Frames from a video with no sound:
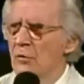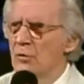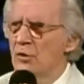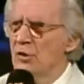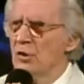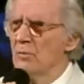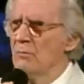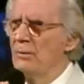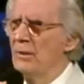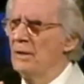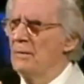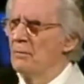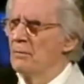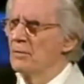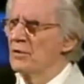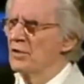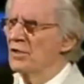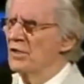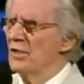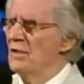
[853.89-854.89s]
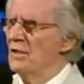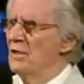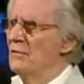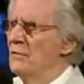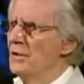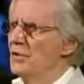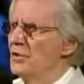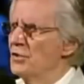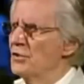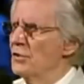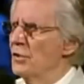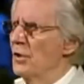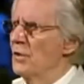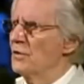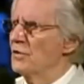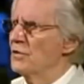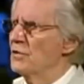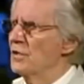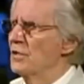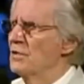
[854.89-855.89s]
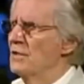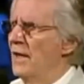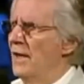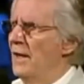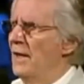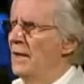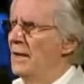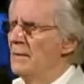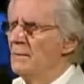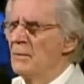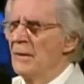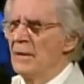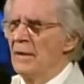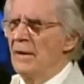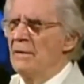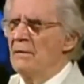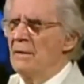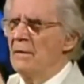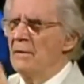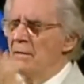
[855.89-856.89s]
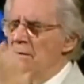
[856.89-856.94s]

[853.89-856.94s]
You should be able to sit in this church today and,